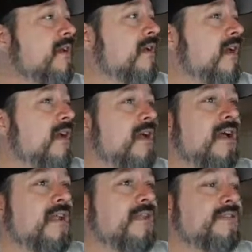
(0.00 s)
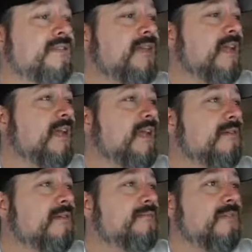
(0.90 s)
Let's see.
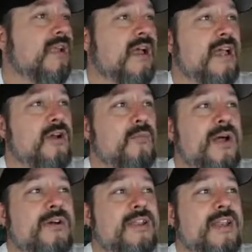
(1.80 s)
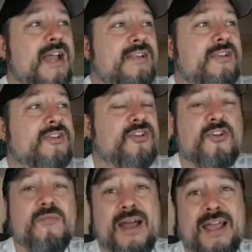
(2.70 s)
I will connect to
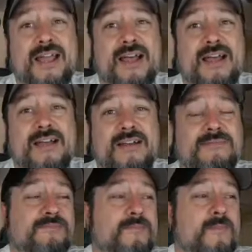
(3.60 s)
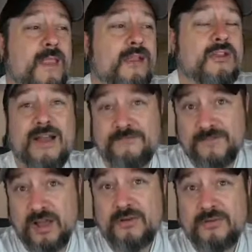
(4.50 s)
my
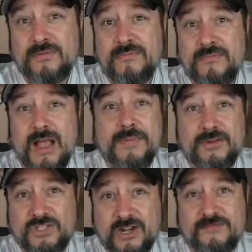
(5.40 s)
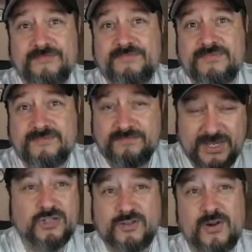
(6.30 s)
phone. I'll be able to share
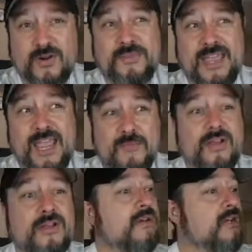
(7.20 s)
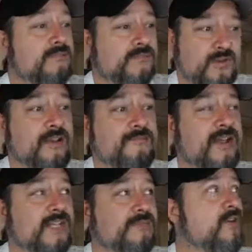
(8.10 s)
pictures from the camera straight to
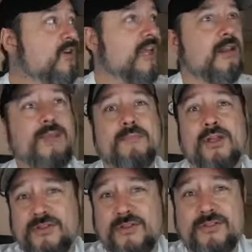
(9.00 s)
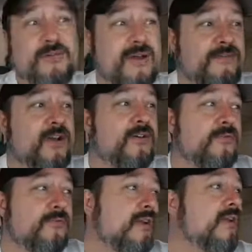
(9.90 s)
Facebook. It'll be Bluetooth to my
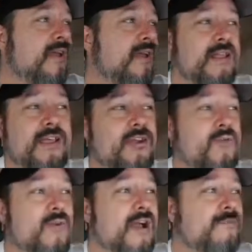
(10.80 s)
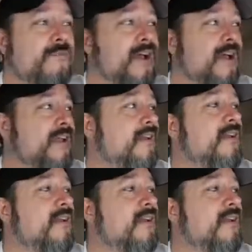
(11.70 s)
phone. It'll get on your Wi-Fi.